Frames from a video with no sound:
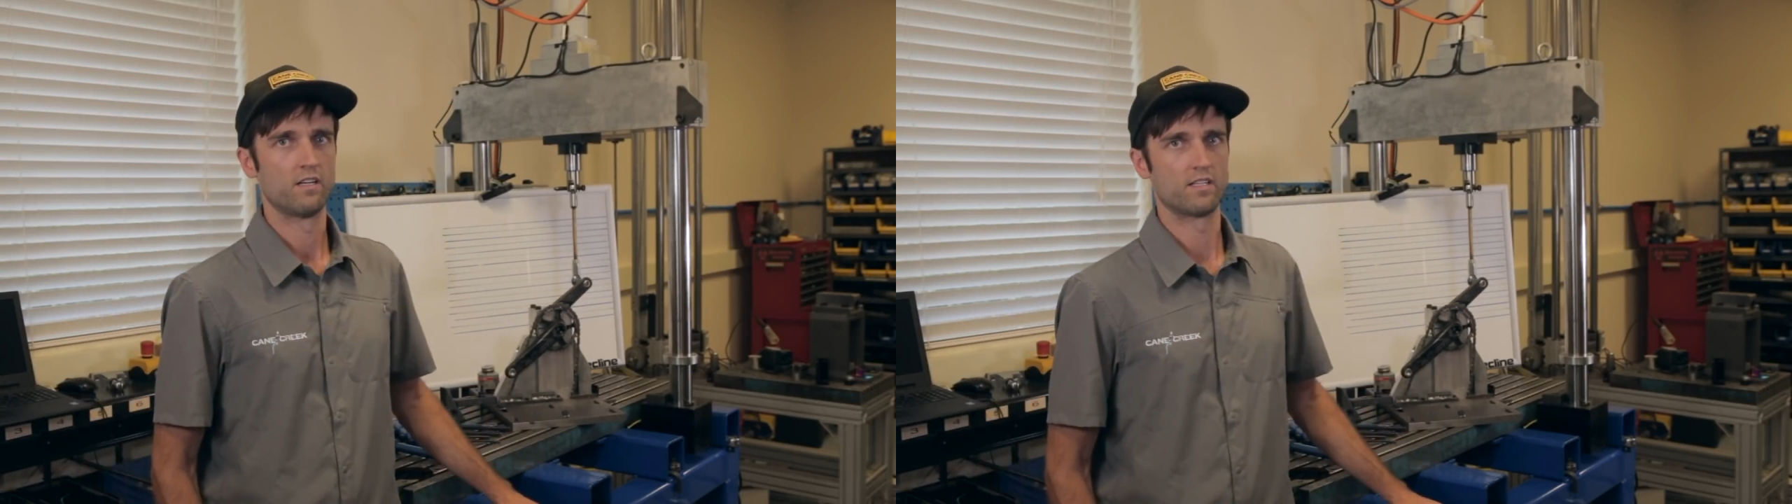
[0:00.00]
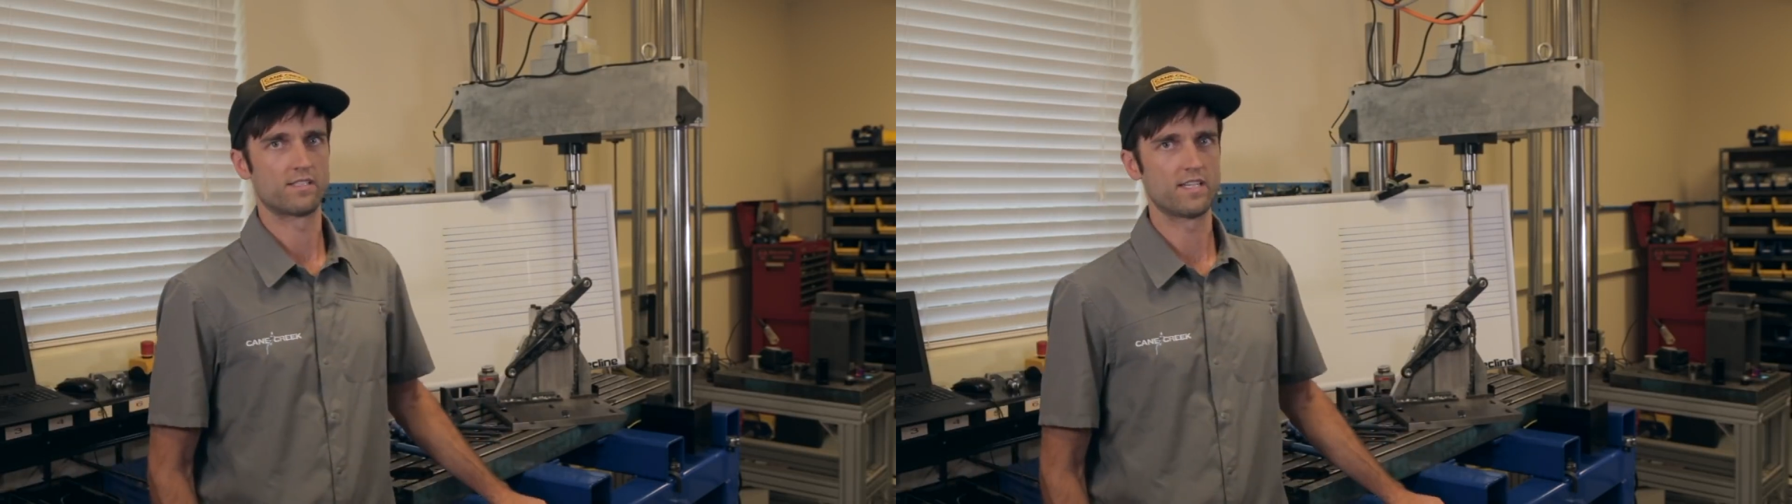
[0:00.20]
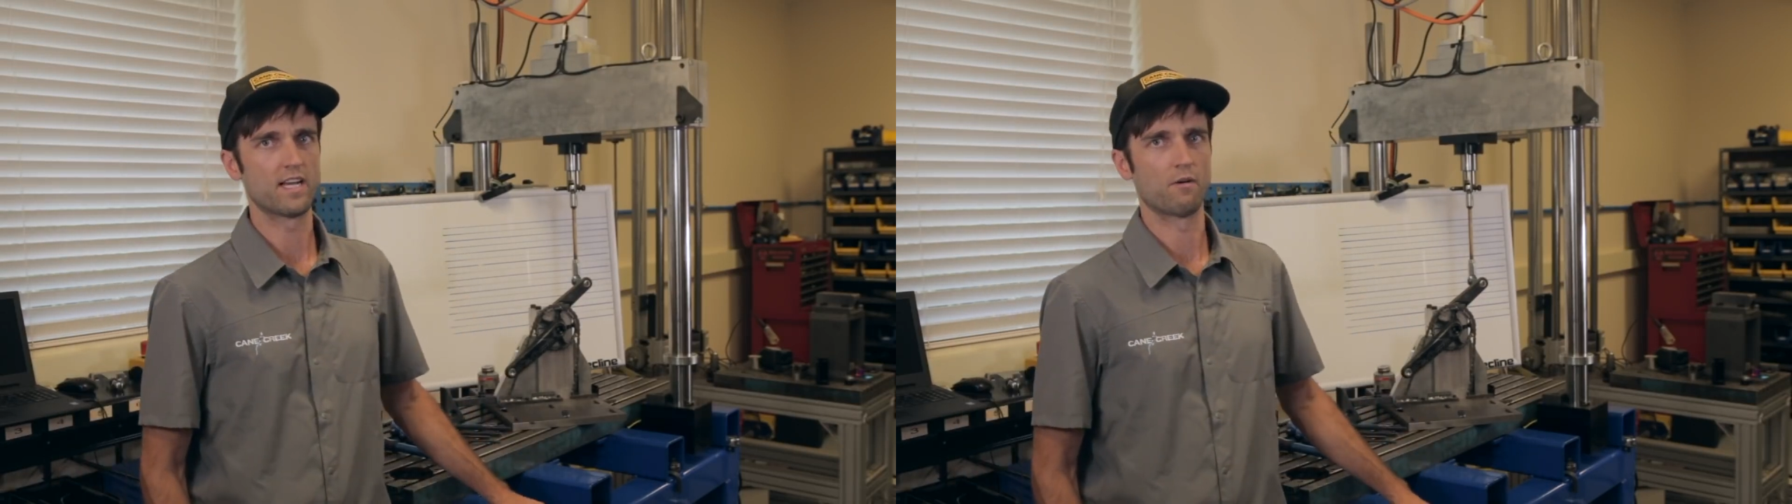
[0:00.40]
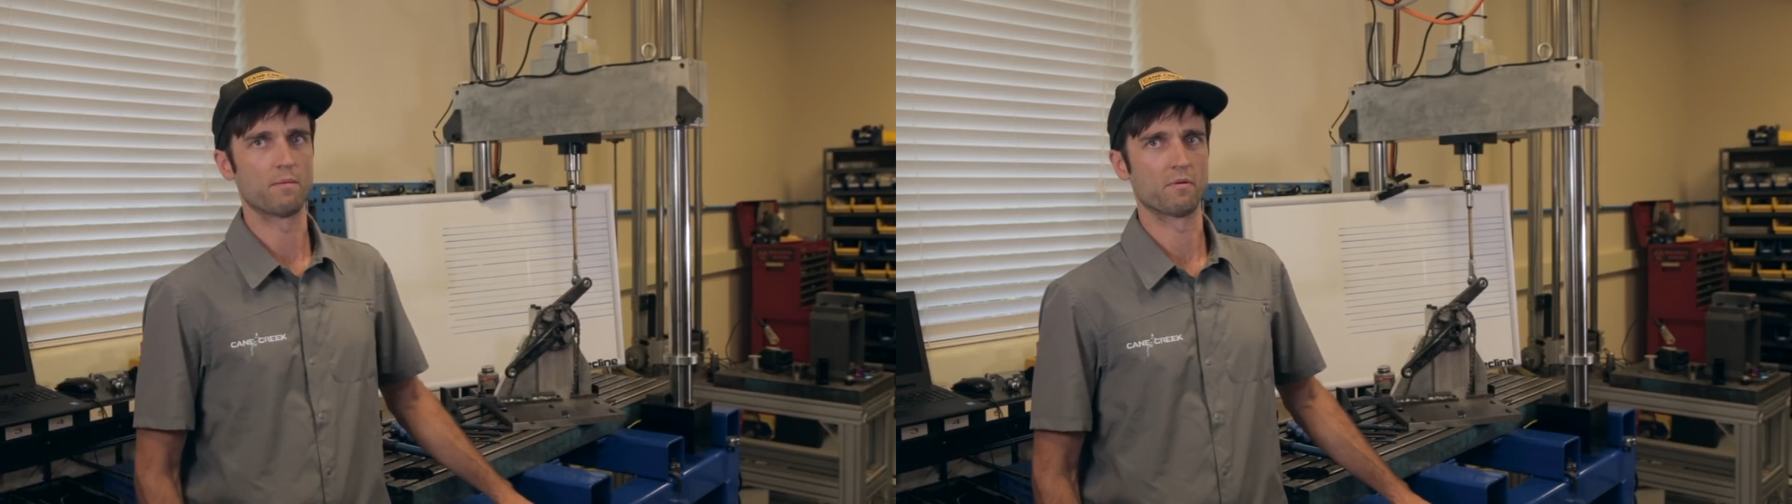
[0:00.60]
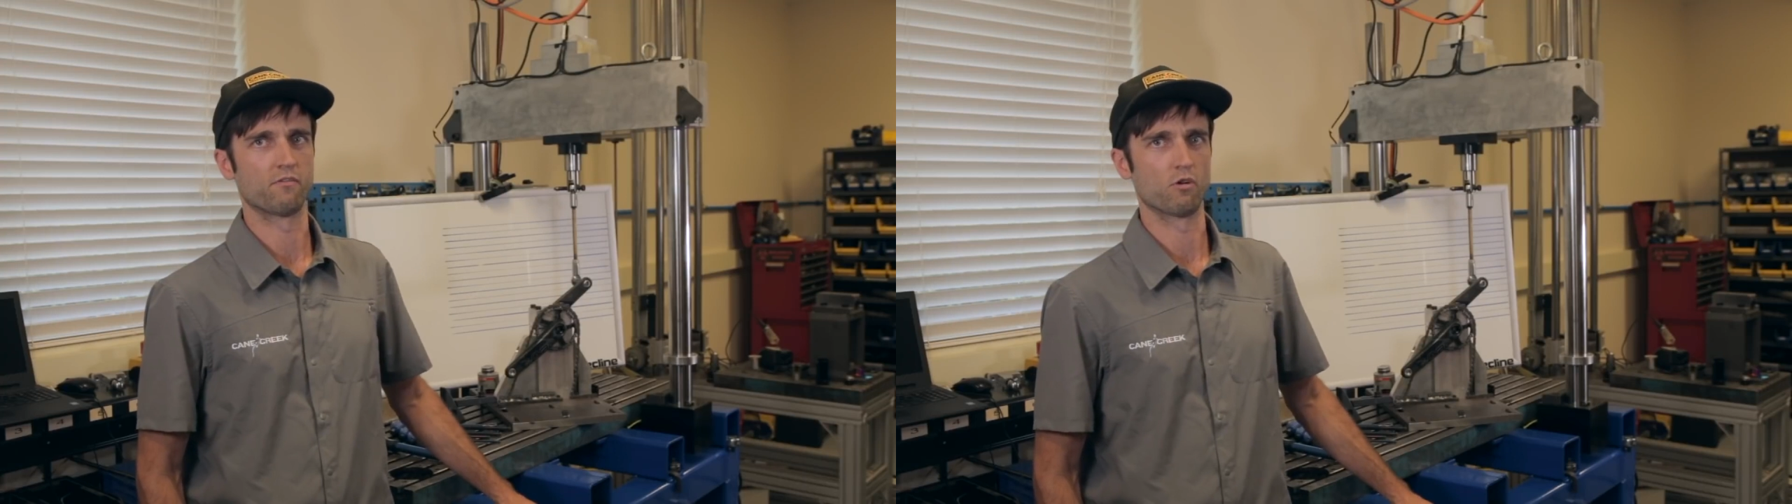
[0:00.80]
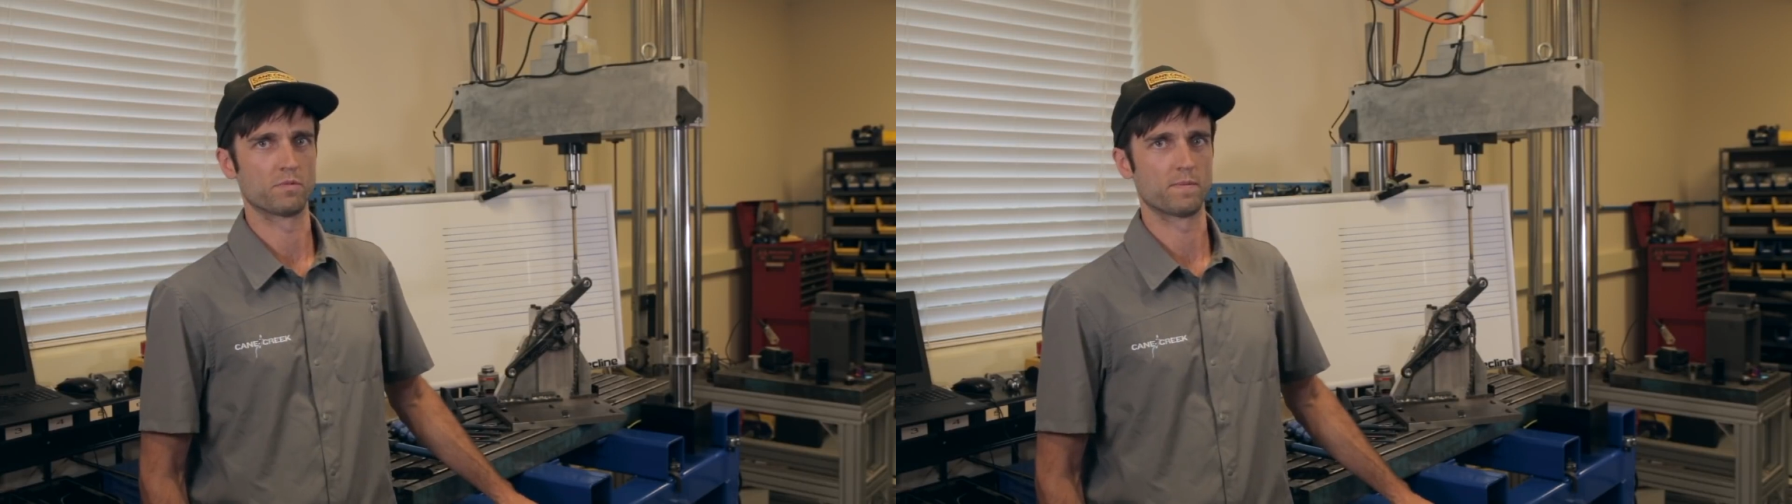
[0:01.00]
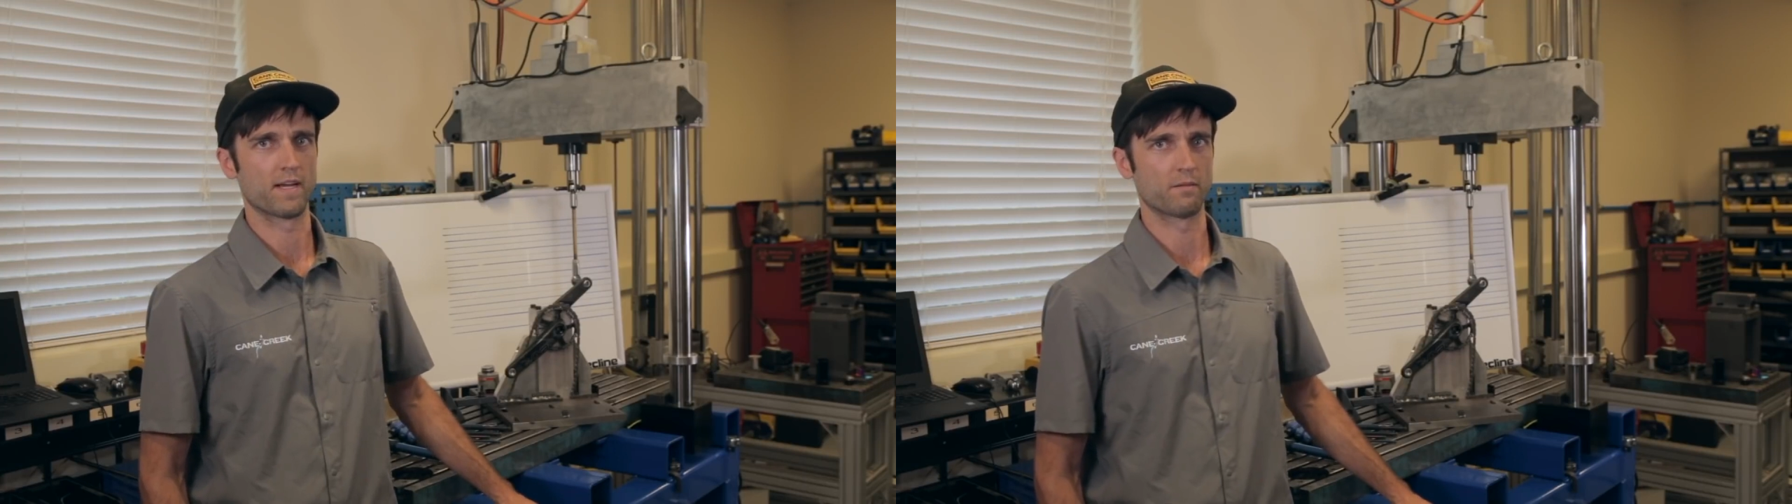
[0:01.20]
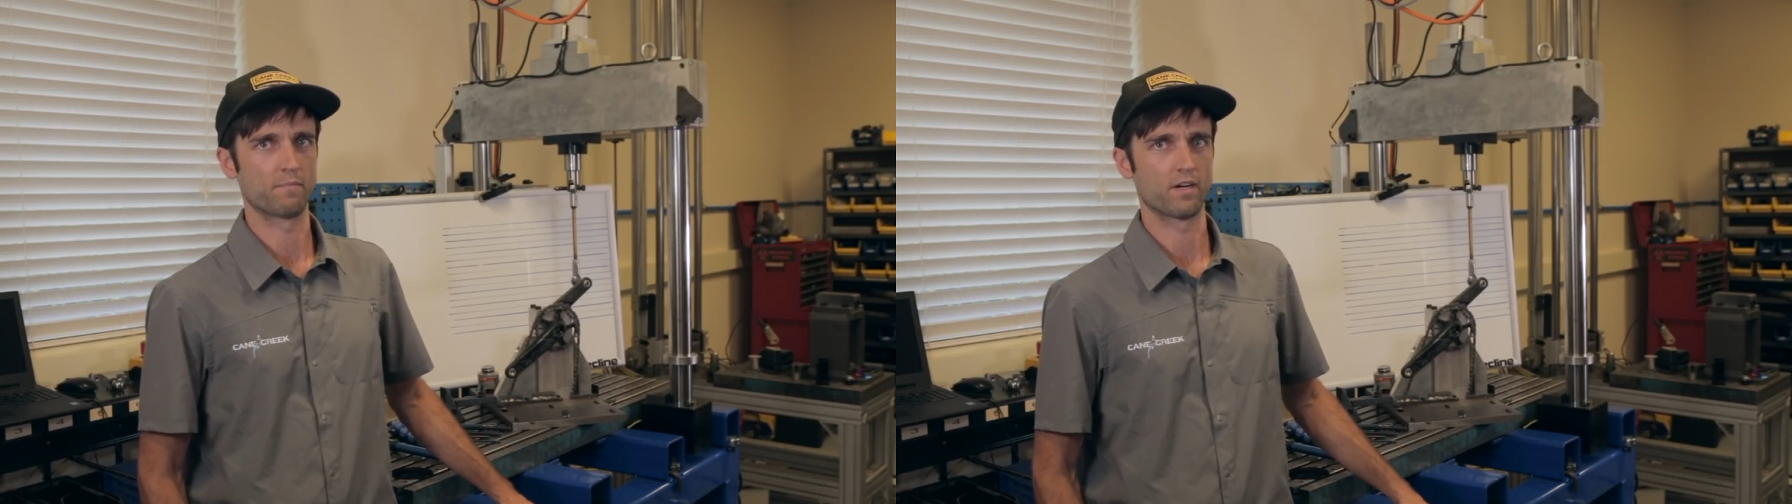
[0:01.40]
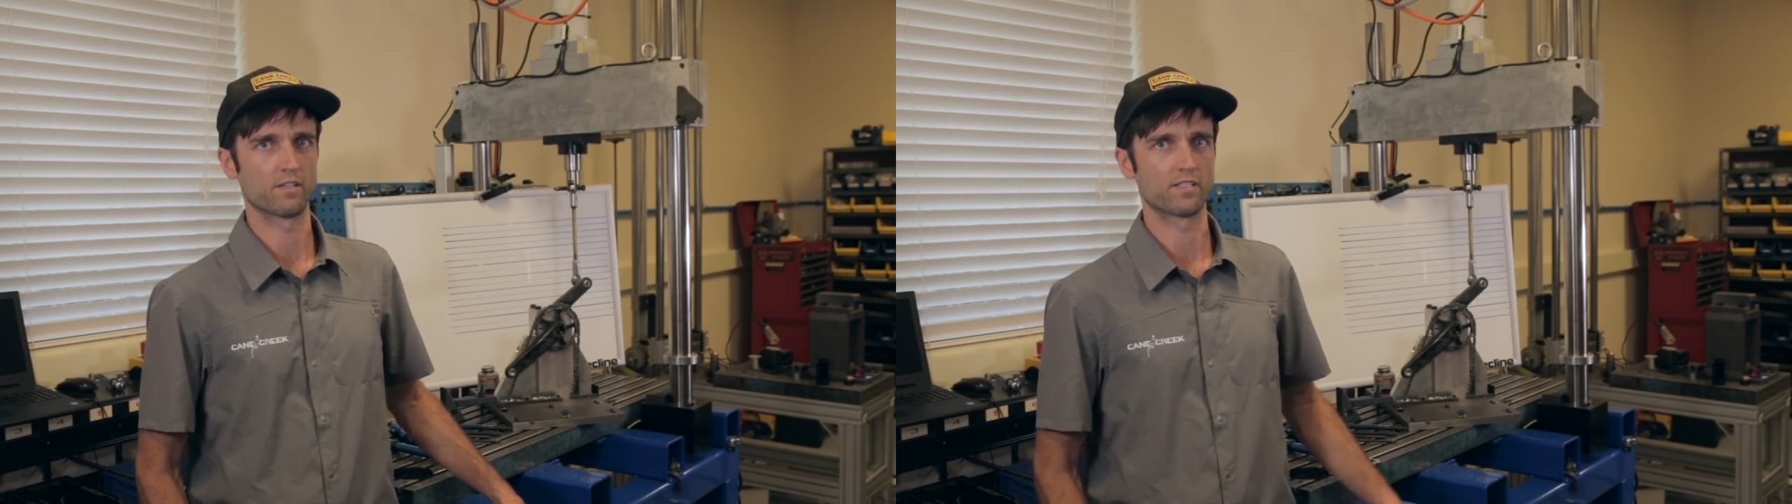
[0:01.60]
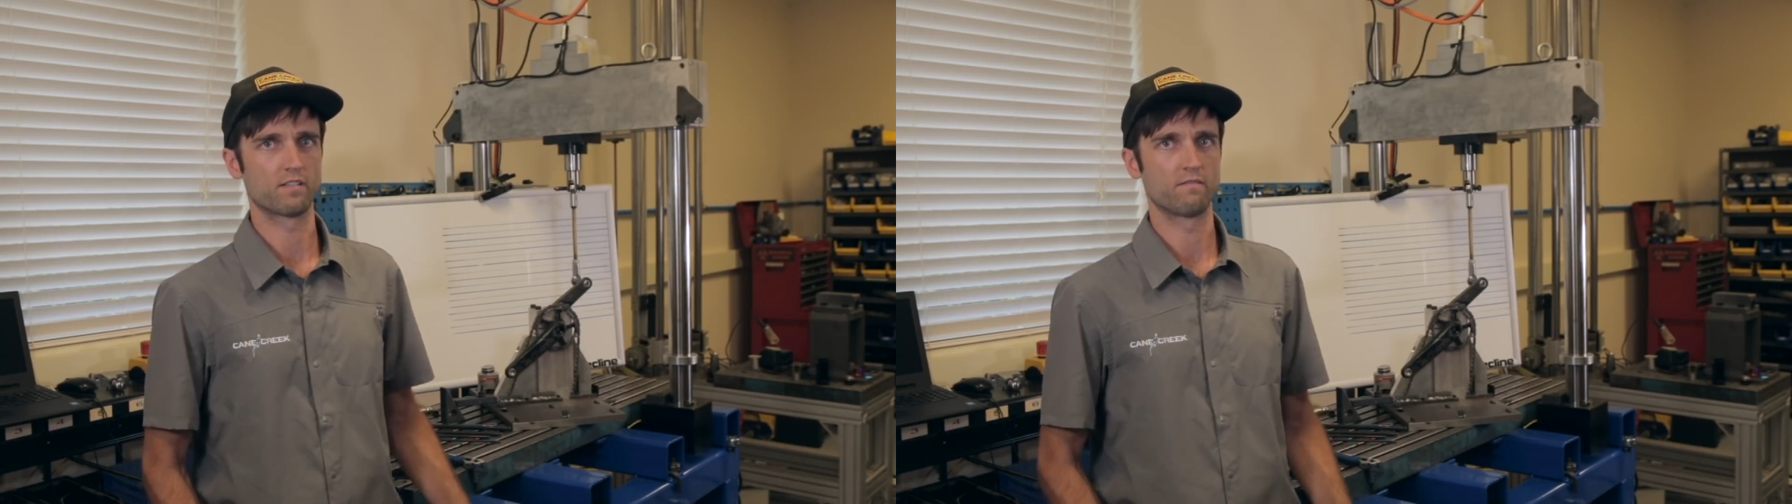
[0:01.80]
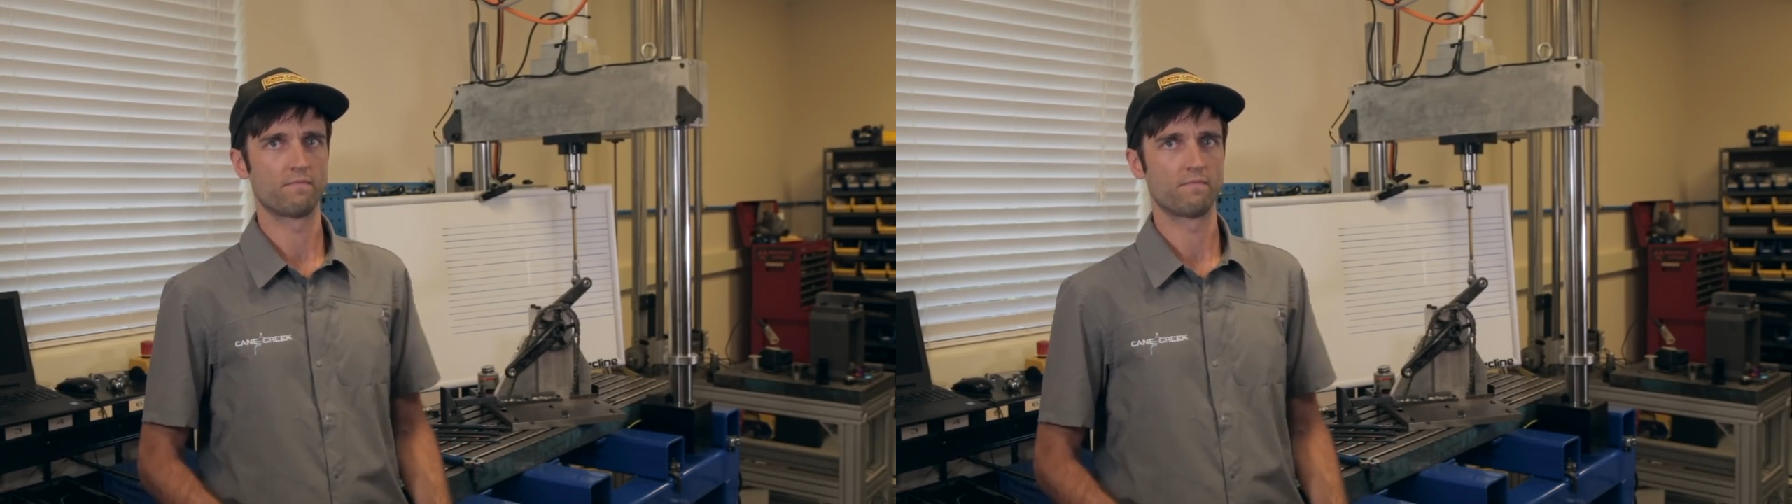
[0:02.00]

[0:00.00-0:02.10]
and see how it performs by comparison.